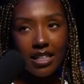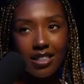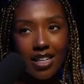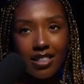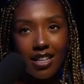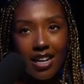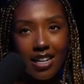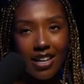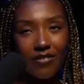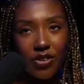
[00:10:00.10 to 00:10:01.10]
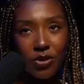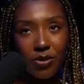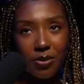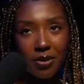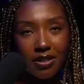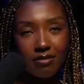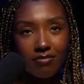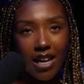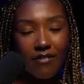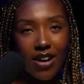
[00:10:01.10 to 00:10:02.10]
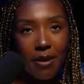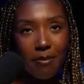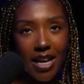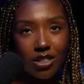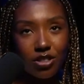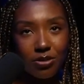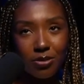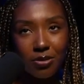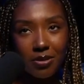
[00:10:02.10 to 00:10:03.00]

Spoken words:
think that if I met you